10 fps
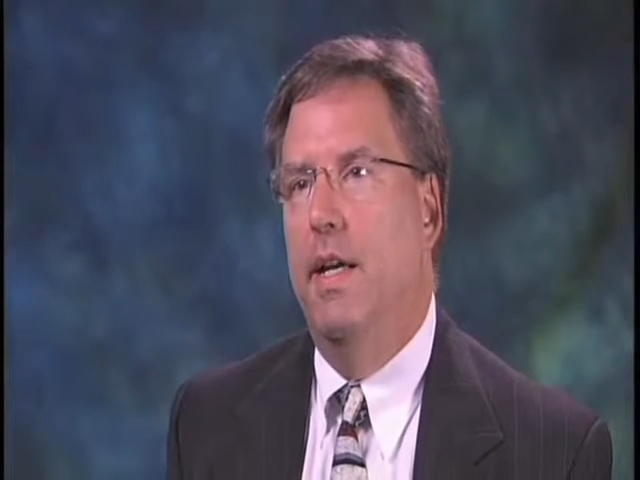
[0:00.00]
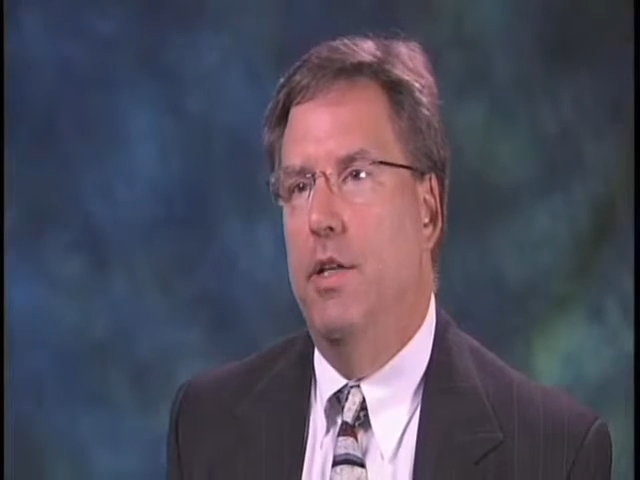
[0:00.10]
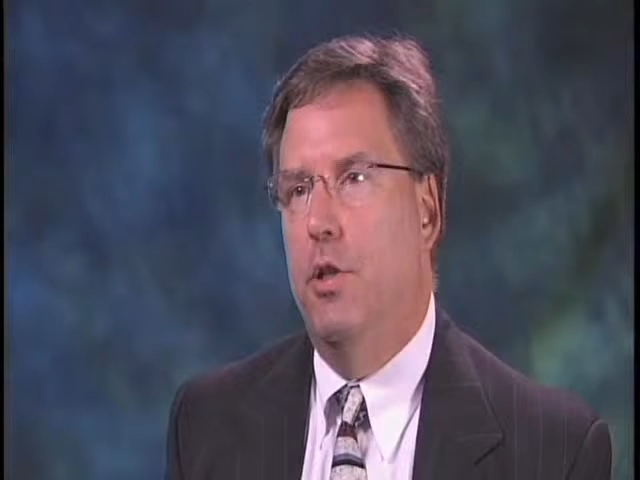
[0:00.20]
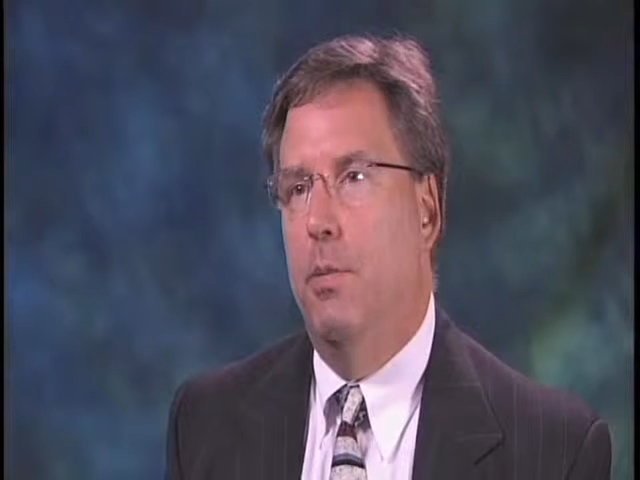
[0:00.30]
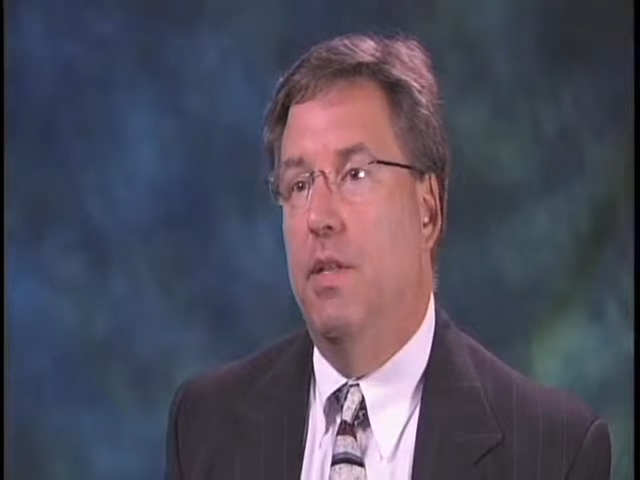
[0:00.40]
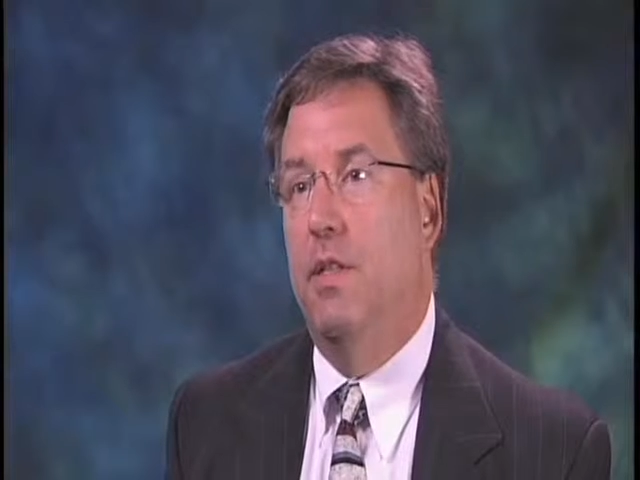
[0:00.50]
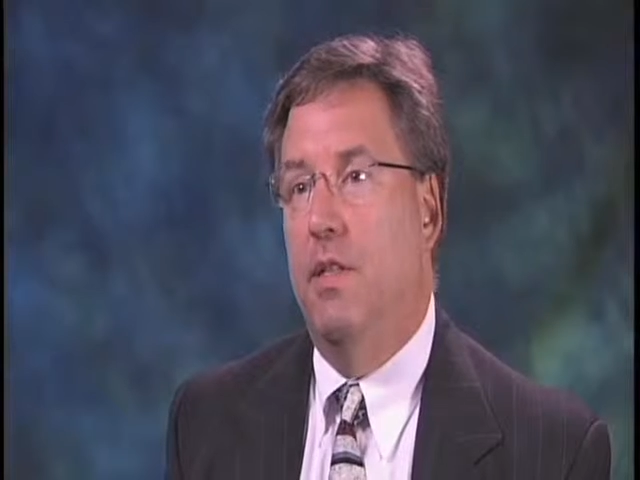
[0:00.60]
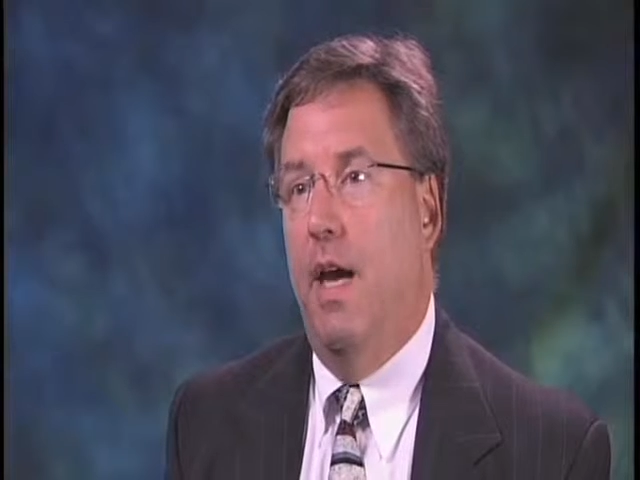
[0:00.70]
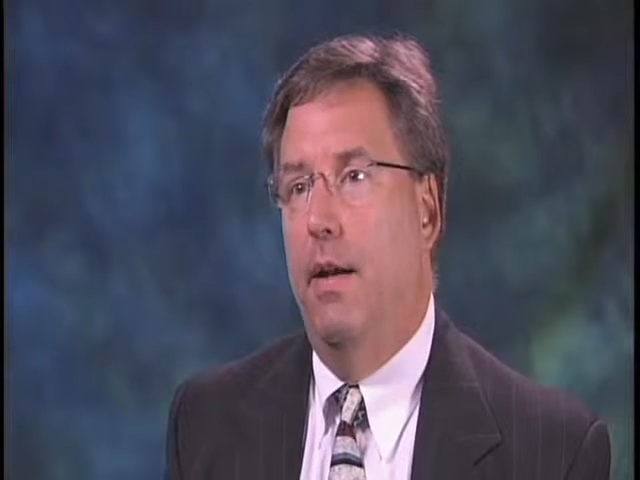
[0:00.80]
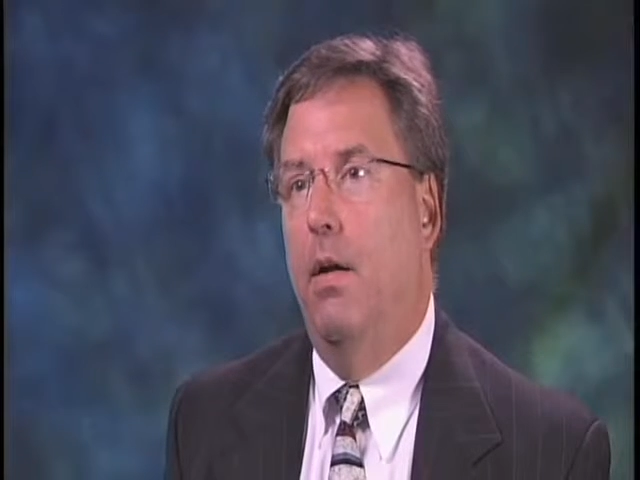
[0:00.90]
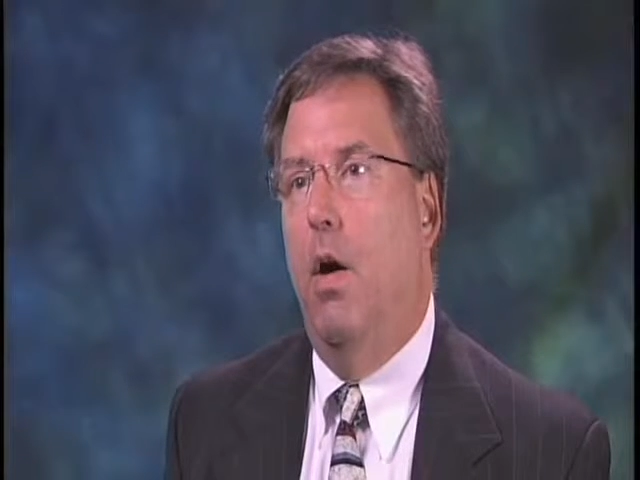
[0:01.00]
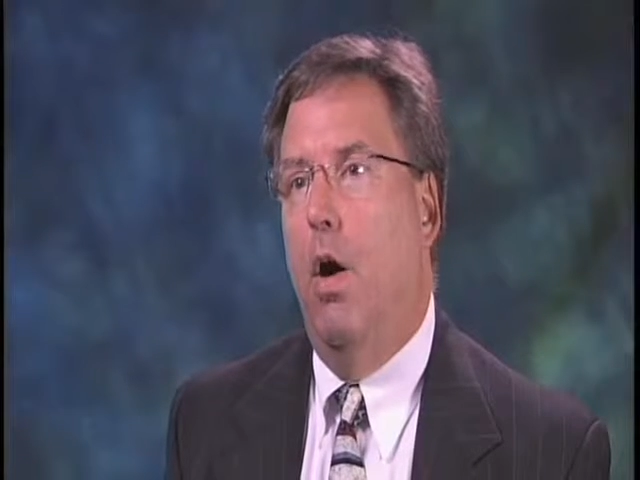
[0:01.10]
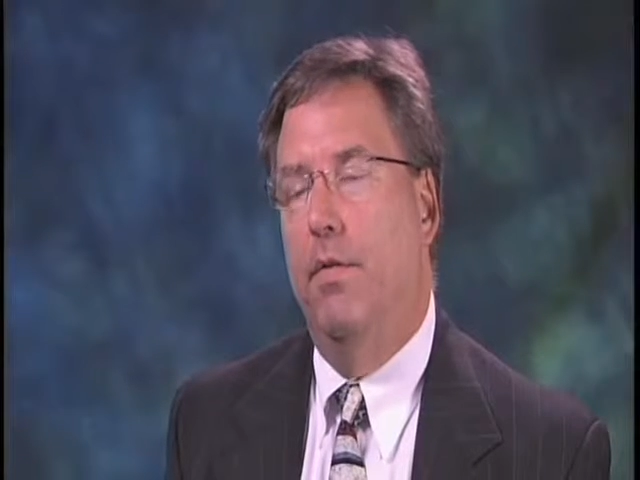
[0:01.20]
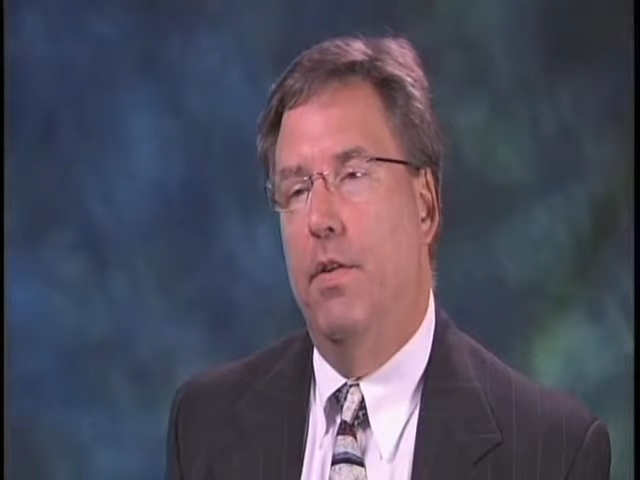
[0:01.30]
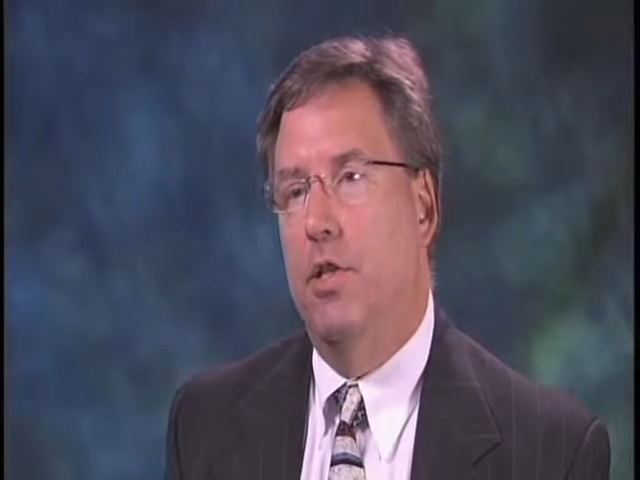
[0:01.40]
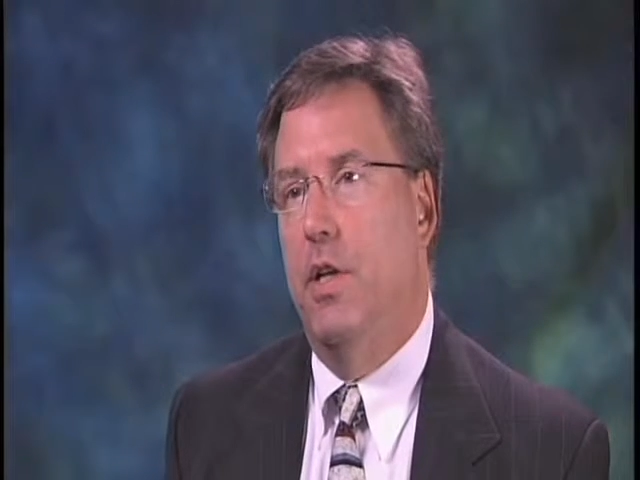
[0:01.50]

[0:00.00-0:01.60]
instrument set off the